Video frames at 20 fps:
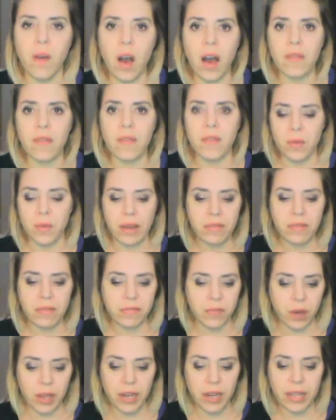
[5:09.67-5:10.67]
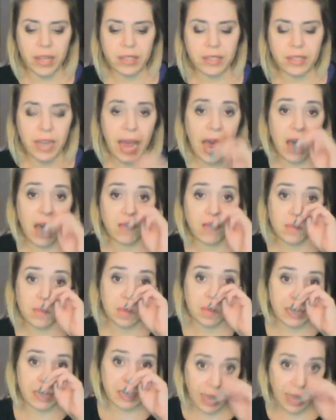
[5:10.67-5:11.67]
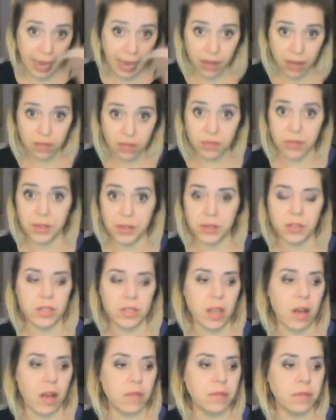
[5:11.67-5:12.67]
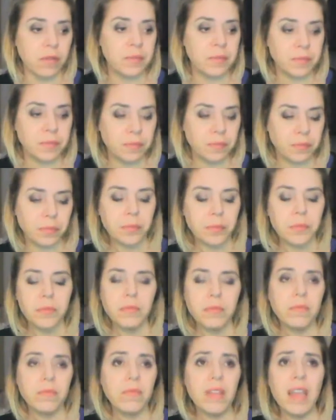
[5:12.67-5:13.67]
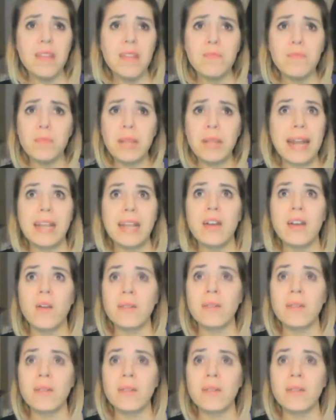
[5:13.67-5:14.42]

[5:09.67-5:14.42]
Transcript: off on the right foot is to have a plan for yourself. And planning